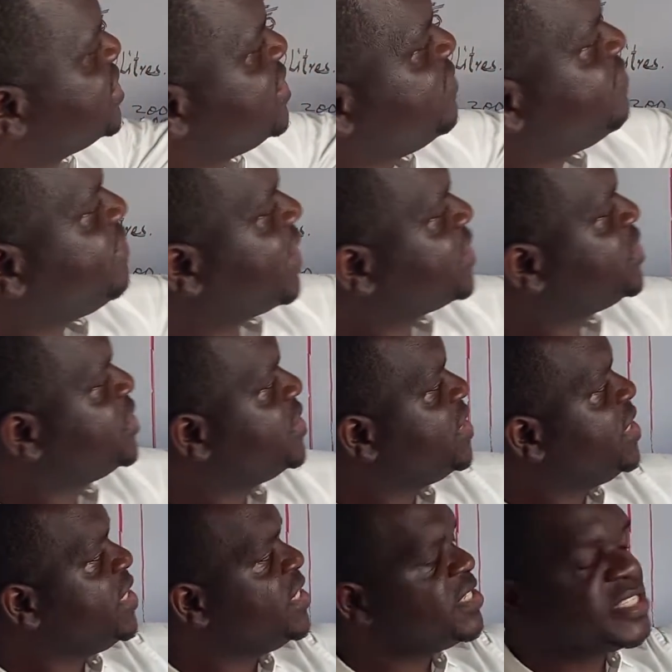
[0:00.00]
in fraction
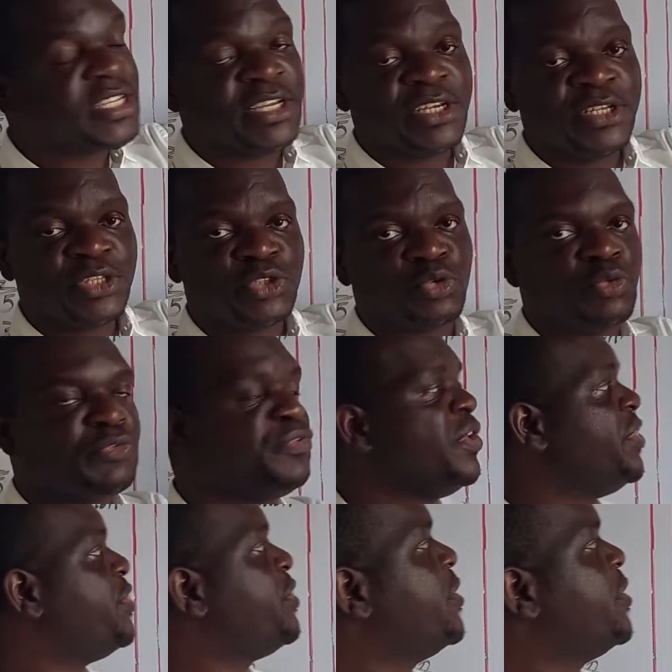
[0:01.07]
is 2/5.